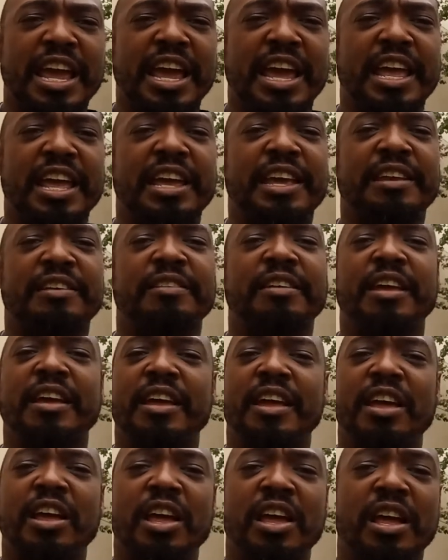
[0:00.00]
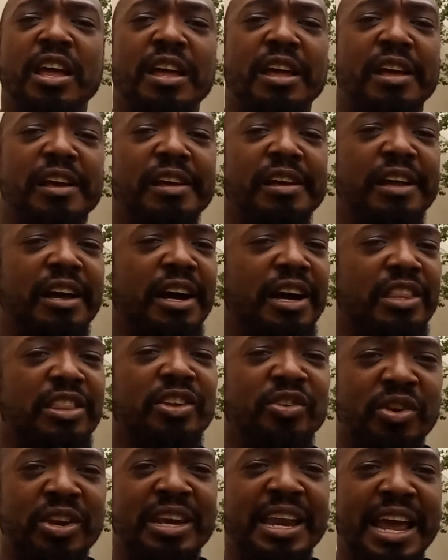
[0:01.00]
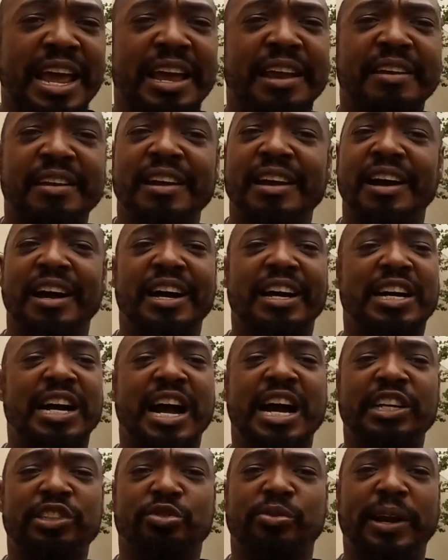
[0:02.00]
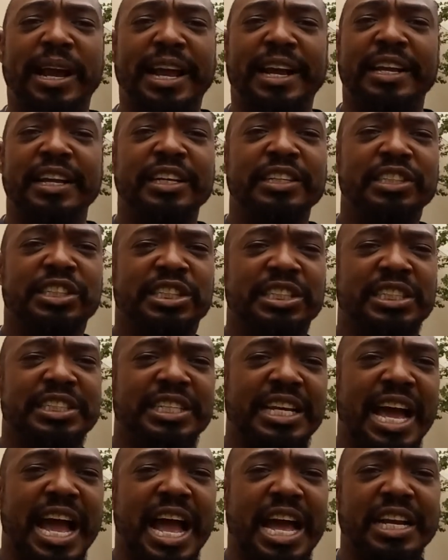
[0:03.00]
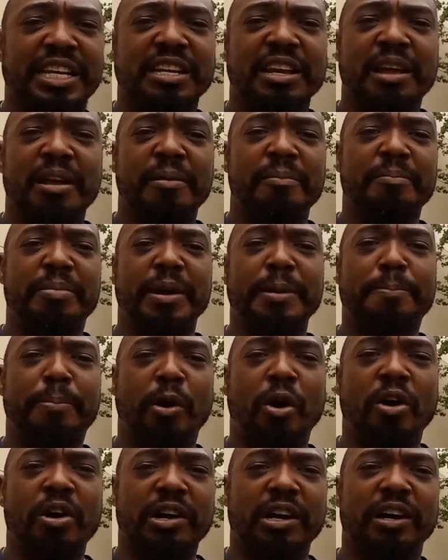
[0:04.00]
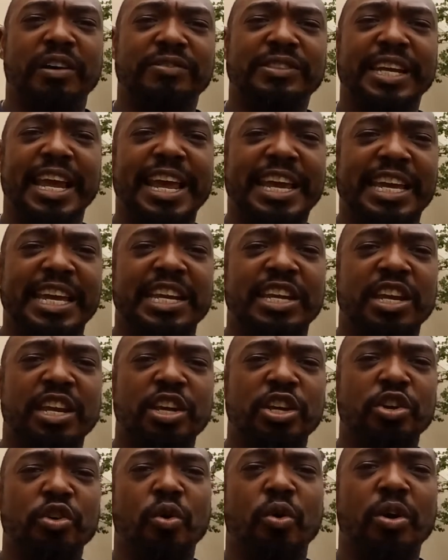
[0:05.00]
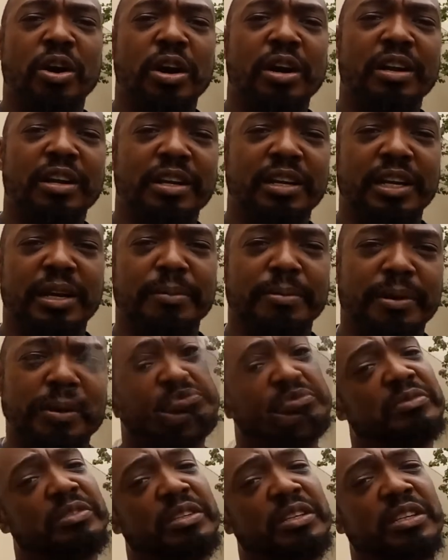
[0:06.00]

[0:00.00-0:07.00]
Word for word: And other than that, a contract should not be part of taking your liberty.